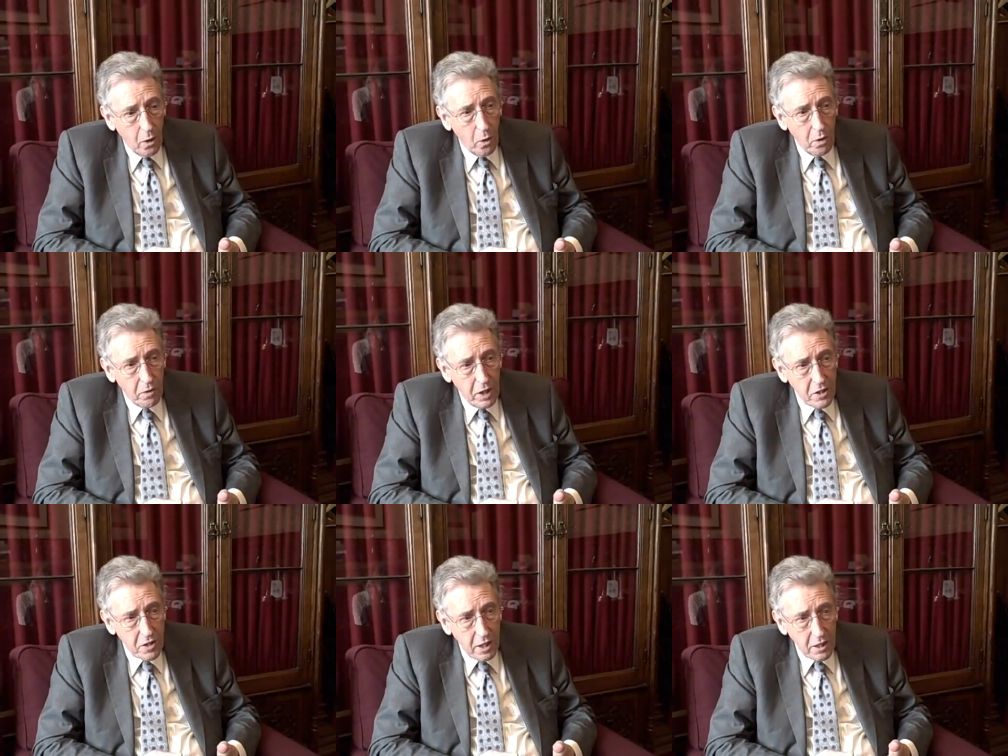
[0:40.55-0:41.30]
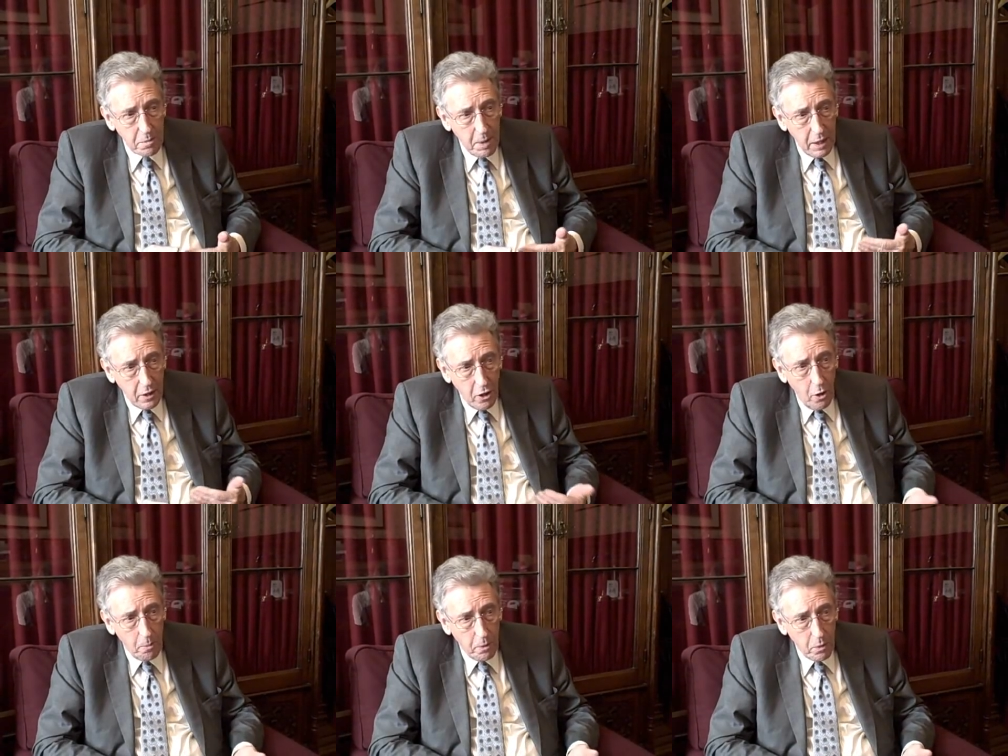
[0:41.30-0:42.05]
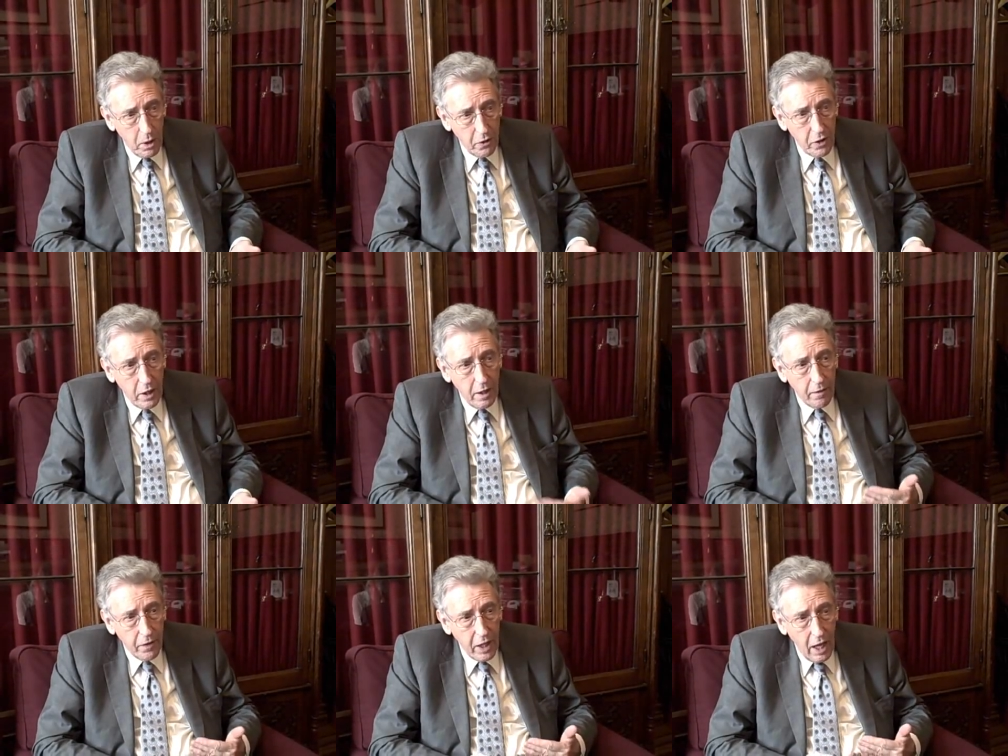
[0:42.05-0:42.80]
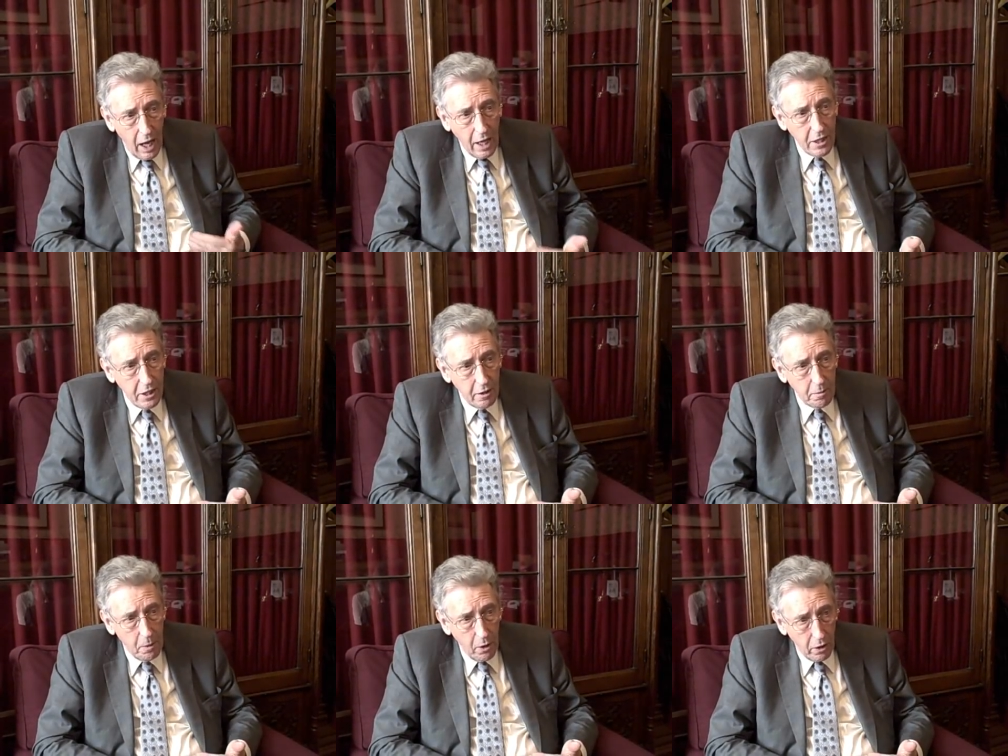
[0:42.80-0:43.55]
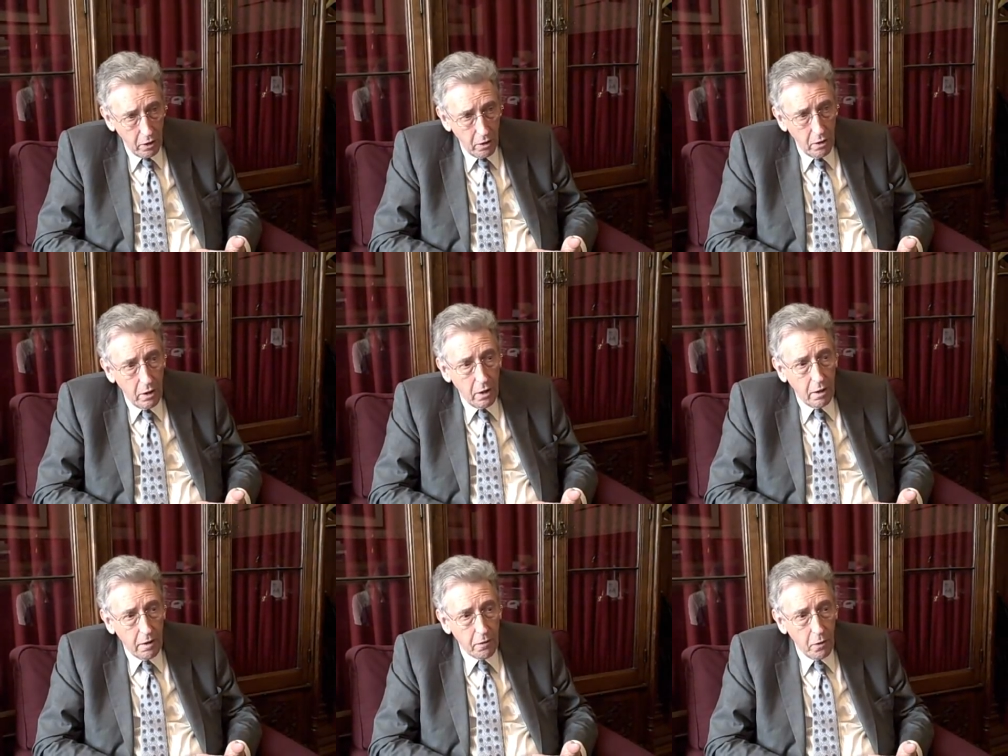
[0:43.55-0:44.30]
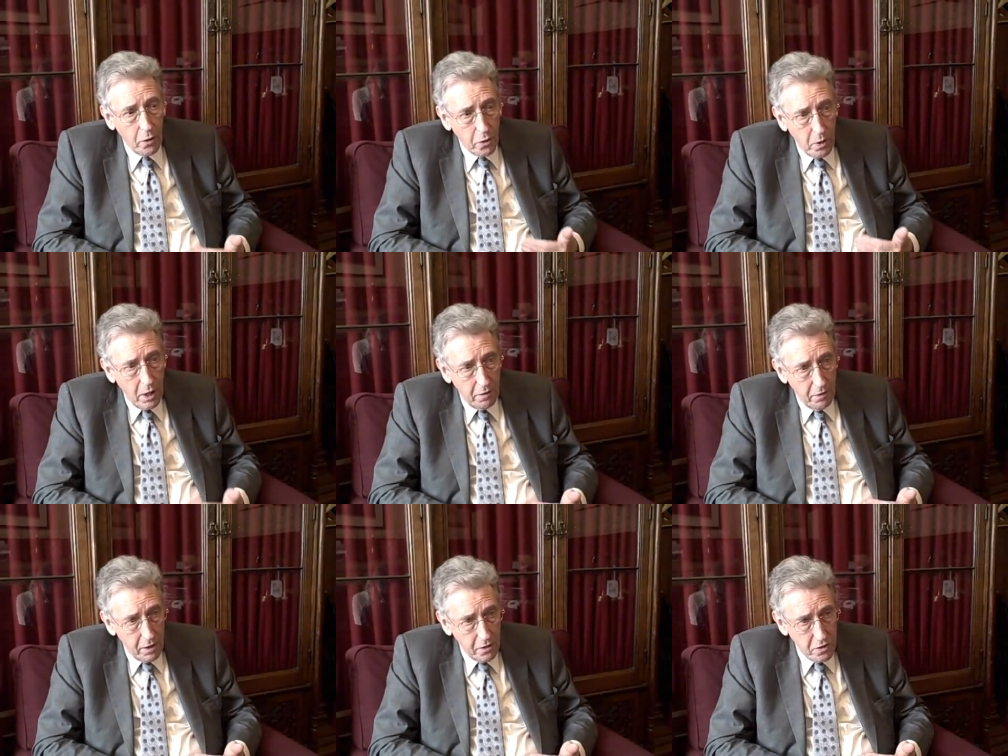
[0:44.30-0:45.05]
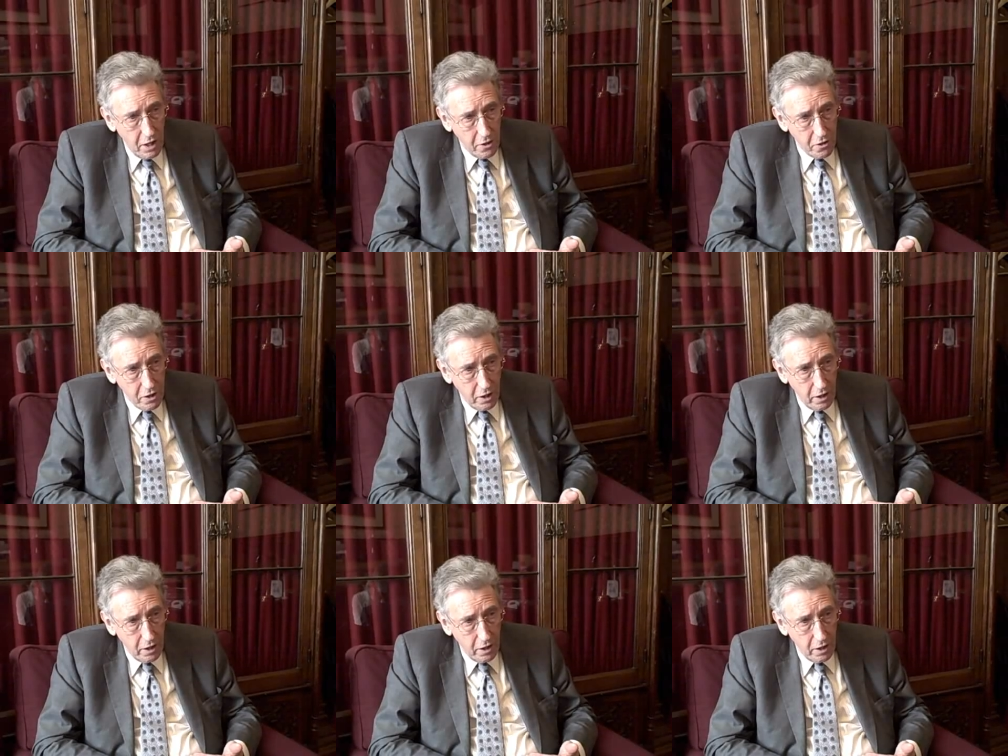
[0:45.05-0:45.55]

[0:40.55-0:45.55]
All of these things make the Commonwealth the ideal model for the 21st century.